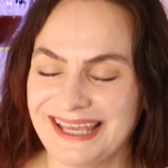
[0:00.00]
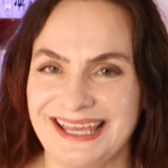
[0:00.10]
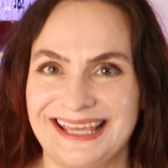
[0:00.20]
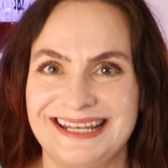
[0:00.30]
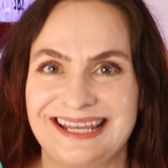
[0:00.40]

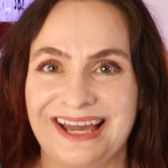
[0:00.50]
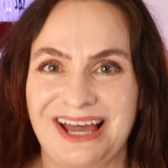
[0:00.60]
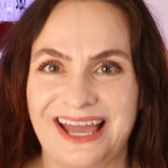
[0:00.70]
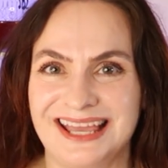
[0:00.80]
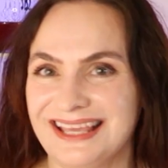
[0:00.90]
And
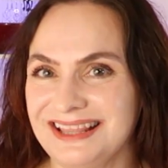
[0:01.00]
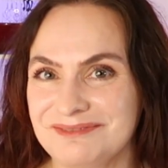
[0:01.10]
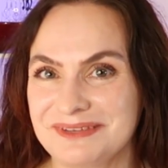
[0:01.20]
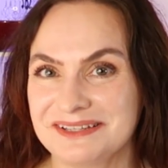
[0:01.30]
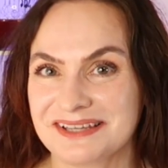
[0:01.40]
in the
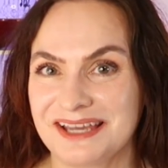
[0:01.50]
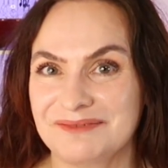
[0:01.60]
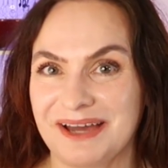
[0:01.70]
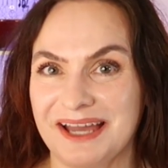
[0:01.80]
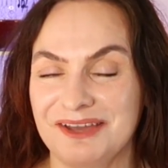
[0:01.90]

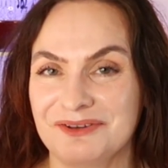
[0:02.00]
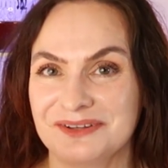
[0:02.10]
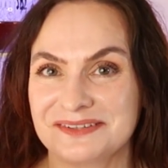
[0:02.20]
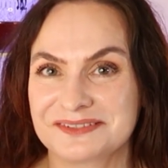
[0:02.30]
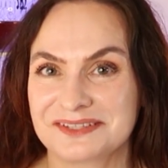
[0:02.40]
meantime, I
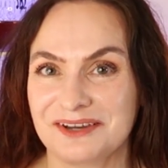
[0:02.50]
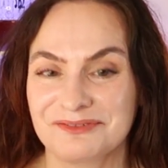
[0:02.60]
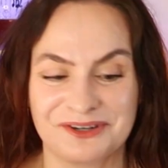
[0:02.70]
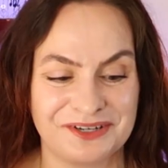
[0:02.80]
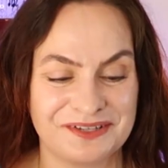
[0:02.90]

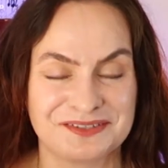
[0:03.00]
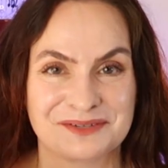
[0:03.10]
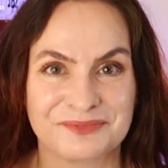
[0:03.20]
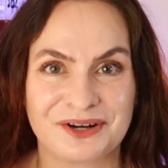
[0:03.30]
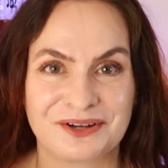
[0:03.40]
discovered
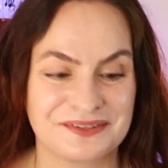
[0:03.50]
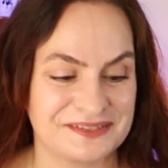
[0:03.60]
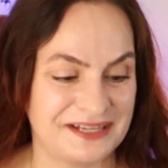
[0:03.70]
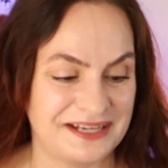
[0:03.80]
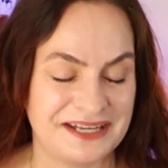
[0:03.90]
some products
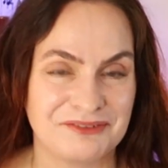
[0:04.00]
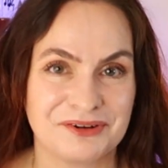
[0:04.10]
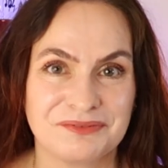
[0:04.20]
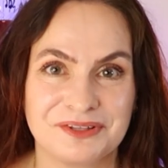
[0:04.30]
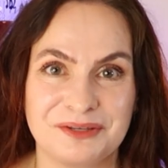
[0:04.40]
that I
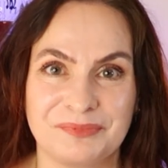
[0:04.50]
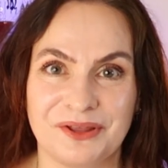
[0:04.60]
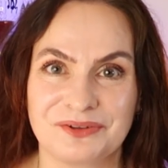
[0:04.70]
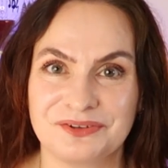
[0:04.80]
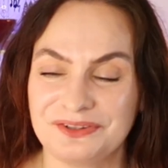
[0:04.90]
never really
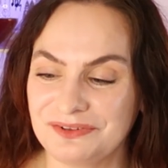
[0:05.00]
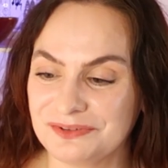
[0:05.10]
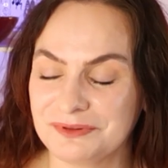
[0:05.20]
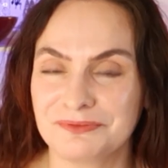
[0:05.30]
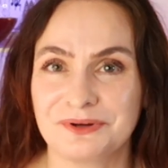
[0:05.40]
bothered to
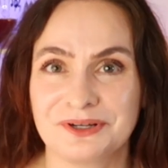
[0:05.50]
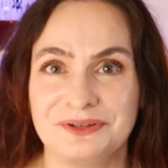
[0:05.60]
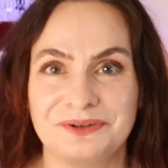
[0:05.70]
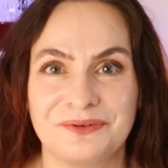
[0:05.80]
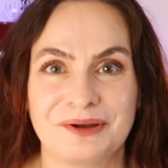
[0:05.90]
use before. And
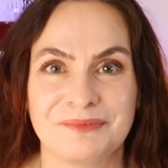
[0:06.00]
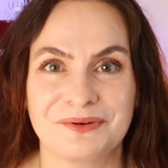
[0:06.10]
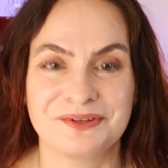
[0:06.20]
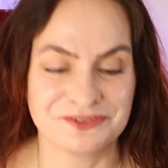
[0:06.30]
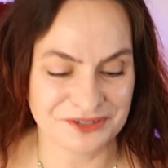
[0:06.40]
you know, I'm
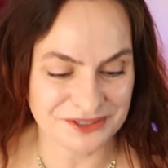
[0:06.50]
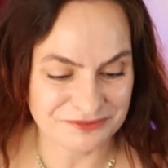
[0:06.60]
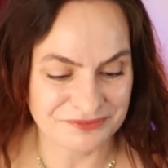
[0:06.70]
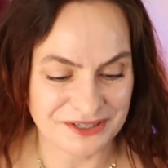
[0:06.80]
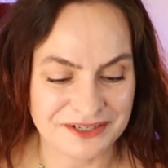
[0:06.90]
always trying to
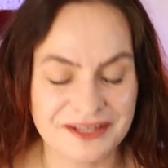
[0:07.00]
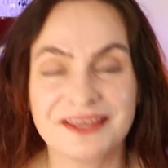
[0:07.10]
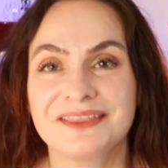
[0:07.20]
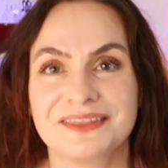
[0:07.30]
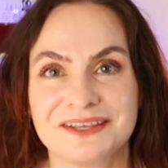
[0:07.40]
find
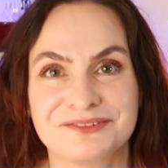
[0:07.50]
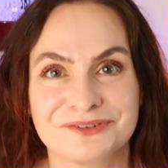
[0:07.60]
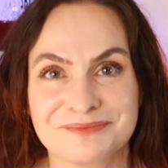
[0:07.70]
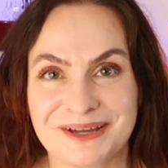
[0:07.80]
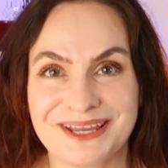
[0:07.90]
things
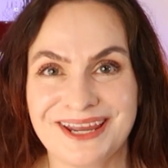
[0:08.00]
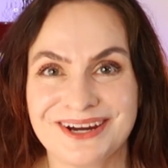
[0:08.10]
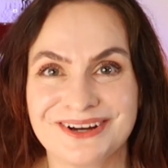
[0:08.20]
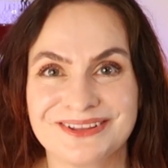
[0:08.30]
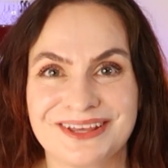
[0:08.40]
for my
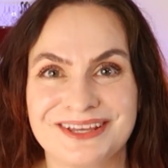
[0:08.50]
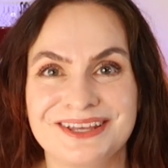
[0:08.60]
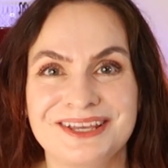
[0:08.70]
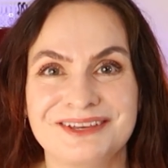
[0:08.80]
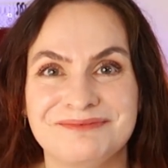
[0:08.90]
hair that
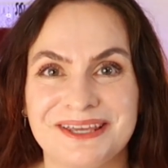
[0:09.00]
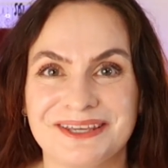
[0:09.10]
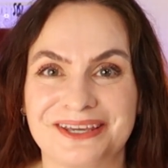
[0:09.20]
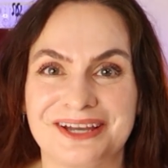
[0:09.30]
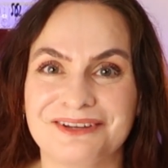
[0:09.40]
make
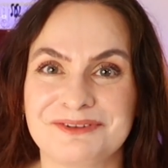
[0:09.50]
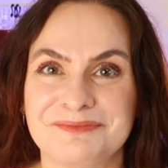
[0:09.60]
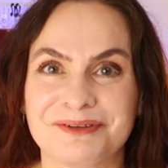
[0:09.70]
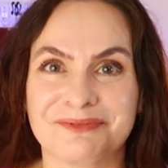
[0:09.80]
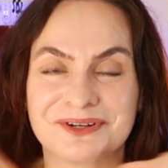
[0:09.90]
it kind of a
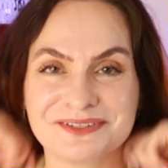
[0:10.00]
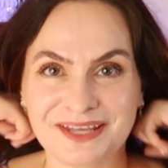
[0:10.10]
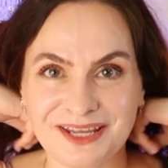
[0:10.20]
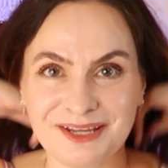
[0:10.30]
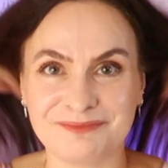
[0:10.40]
bit more
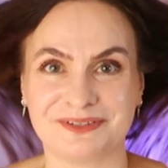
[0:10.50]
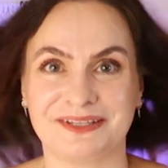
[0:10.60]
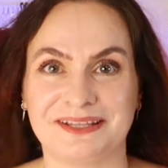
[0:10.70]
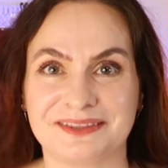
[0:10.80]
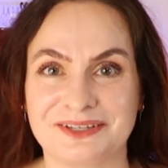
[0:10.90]
tamed,
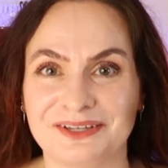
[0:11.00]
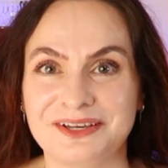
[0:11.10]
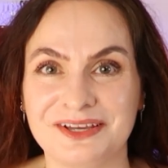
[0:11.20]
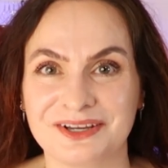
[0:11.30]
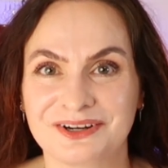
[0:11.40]
let the
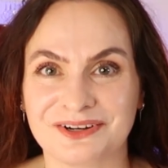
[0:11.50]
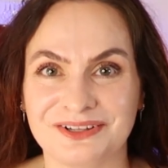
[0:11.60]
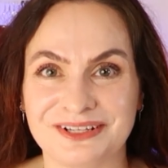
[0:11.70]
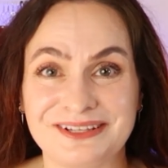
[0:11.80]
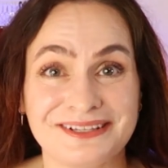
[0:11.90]

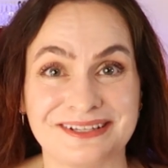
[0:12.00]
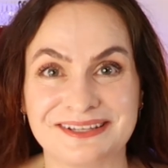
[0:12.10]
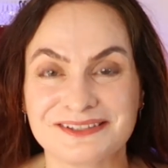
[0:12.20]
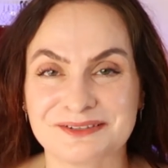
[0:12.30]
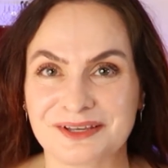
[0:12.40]

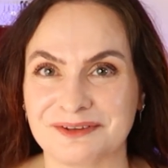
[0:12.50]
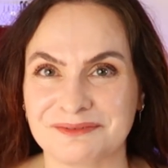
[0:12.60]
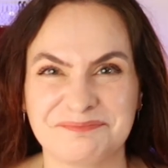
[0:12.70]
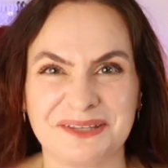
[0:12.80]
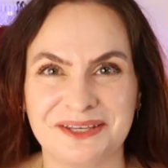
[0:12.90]
curliness
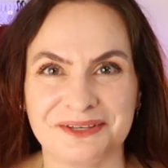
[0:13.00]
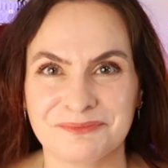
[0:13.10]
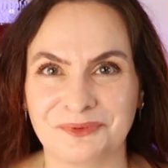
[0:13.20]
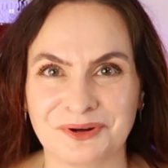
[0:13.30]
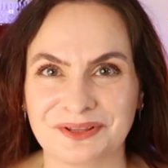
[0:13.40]
be
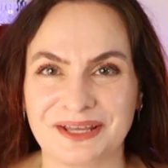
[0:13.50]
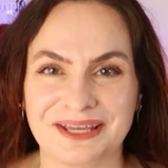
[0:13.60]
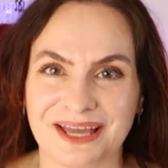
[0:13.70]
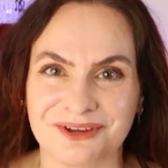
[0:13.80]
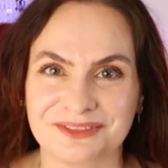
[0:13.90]
more
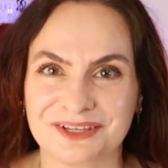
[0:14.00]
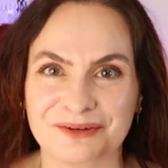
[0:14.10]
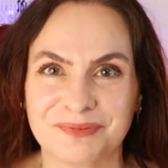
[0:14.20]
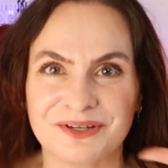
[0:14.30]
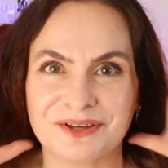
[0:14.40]
like out
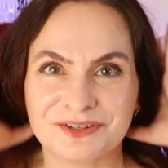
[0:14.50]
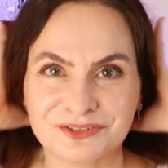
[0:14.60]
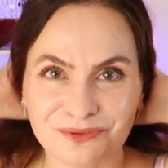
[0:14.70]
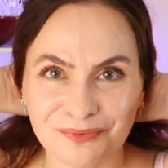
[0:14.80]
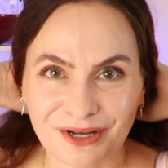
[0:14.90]
there but not
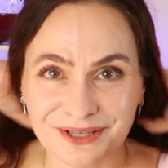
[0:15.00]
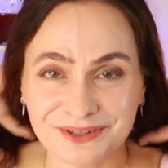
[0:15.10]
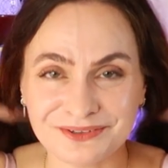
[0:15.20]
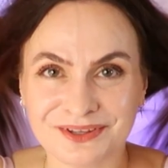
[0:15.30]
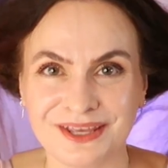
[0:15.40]
too
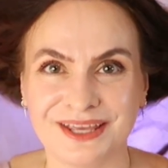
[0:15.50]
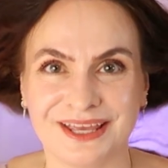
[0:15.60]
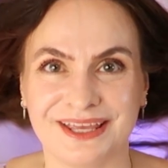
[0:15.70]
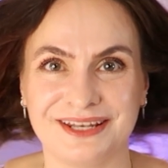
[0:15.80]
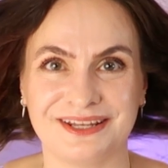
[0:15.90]
wild.
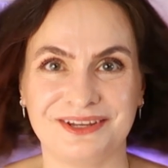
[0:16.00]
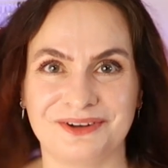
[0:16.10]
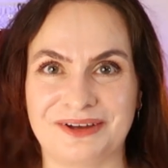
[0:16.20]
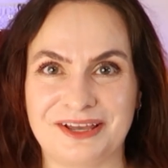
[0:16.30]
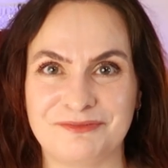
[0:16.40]
And you
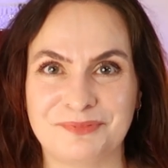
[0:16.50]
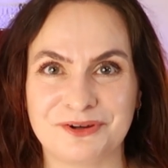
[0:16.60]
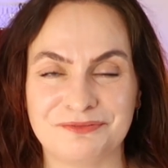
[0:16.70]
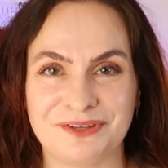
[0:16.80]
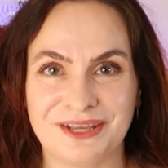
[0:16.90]
know, I have
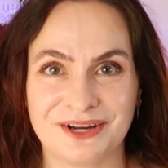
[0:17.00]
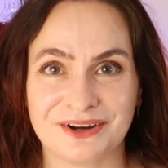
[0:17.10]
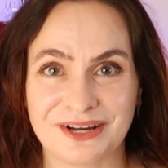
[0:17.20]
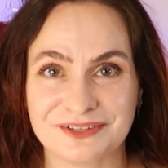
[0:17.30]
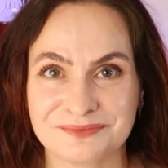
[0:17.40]
puffy
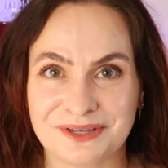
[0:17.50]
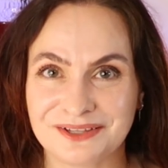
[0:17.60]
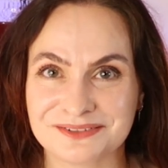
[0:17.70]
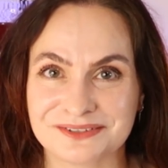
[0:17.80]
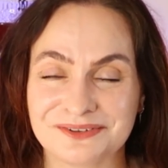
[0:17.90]
hair as
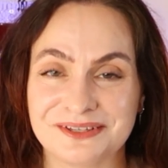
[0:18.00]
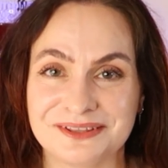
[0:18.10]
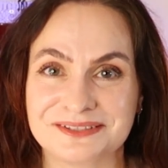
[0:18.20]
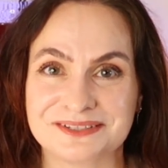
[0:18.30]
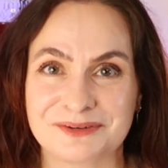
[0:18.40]
well, so
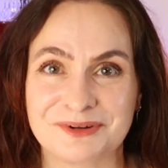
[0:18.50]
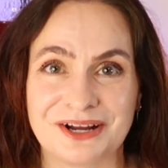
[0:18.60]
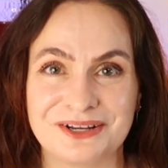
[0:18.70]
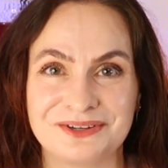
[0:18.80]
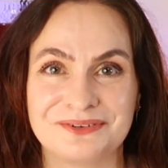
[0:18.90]
in the summer
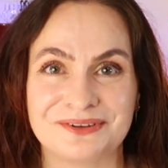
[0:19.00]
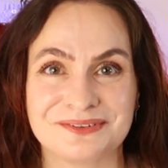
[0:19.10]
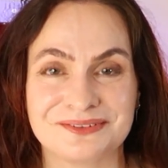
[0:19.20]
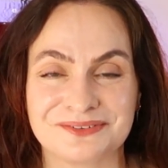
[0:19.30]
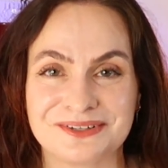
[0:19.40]
I knew
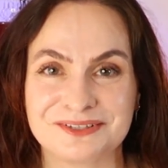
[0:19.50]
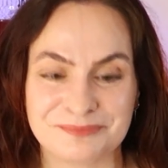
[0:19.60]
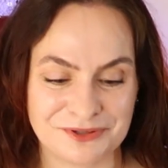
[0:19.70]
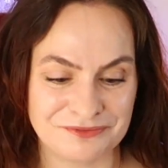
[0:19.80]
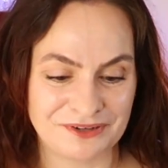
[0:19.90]
it's going to
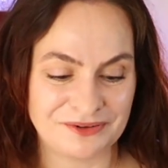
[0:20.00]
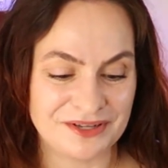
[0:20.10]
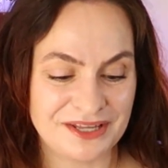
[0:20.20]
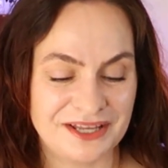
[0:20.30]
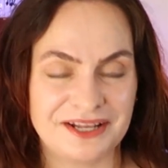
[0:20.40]
puff out,
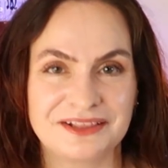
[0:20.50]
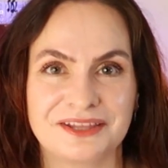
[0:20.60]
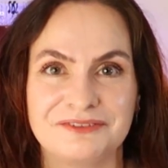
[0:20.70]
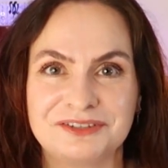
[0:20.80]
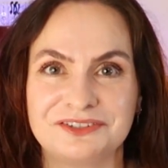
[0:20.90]
and I
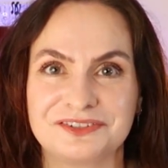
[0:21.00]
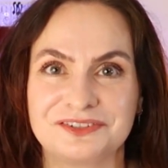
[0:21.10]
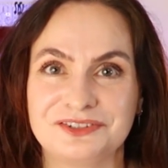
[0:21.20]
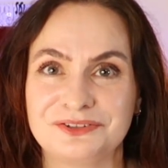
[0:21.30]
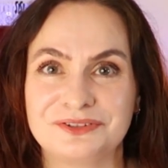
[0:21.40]
love to
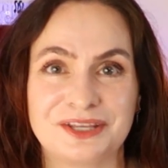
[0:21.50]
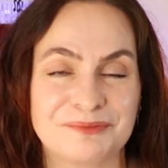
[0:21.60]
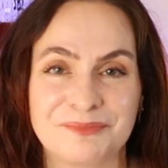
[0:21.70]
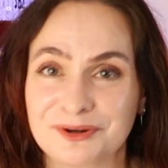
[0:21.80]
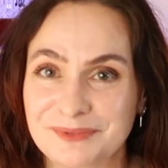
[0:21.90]
just do
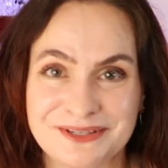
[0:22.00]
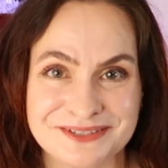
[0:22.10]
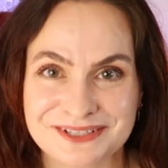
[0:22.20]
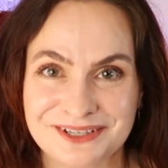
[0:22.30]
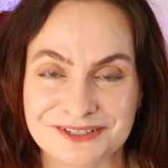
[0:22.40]
like mermaid
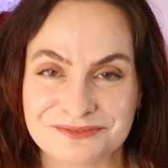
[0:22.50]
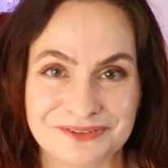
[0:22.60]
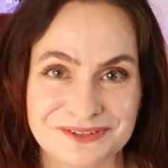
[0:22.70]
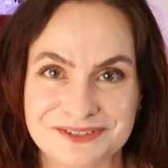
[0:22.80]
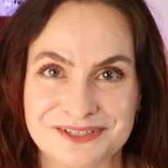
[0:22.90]
styles
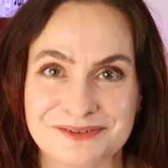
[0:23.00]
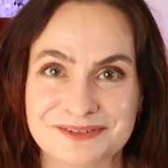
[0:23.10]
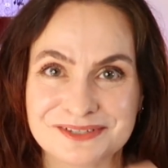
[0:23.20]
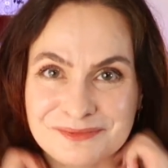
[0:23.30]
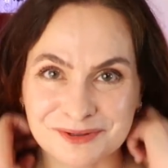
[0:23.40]
for the
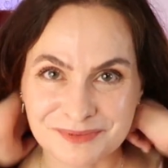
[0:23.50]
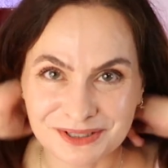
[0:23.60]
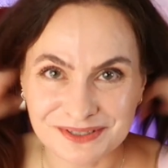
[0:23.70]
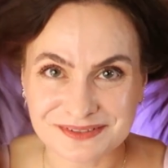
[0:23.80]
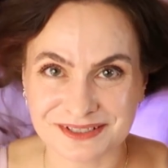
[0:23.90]
summer
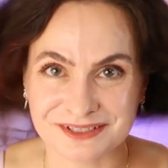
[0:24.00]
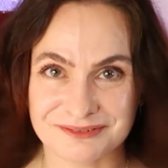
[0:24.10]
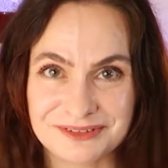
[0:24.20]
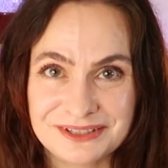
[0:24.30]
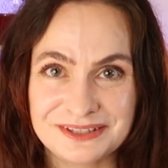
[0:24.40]
because it
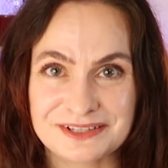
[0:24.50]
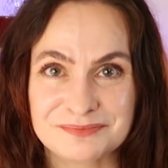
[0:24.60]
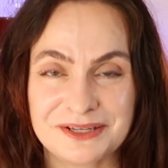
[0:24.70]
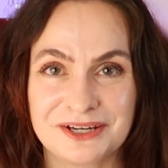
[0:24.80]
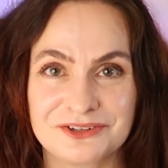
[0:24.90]
really
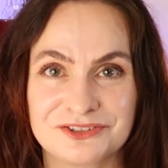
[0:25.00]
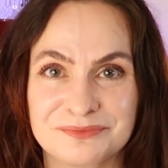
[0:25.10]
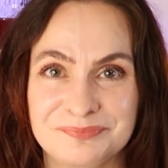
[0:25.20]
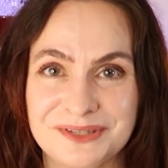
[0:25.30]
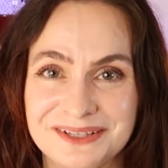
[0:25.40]
lets my hair
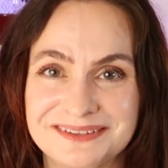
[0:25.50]
just be